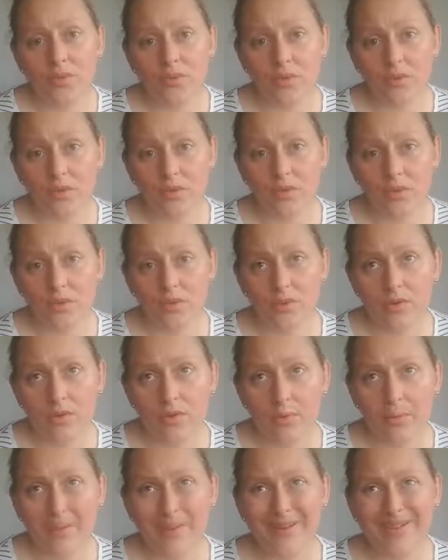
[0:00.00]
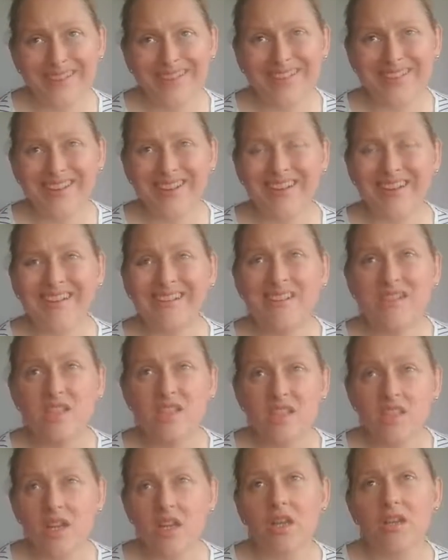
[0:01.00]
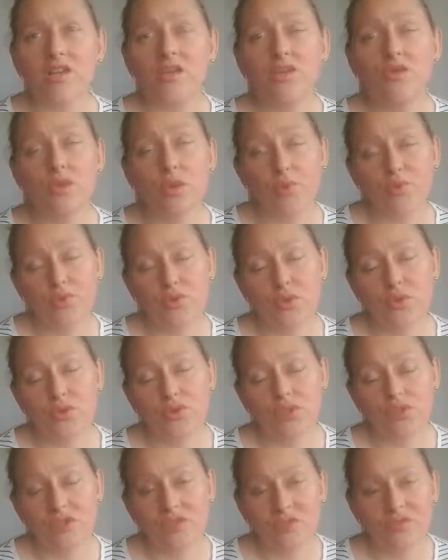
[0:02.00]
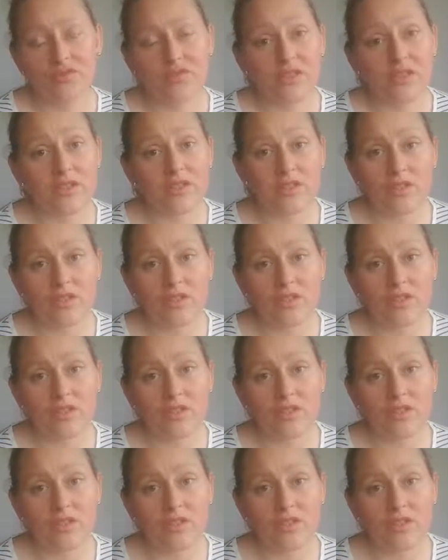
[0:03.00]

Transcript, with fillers: but I decided to approach it differently,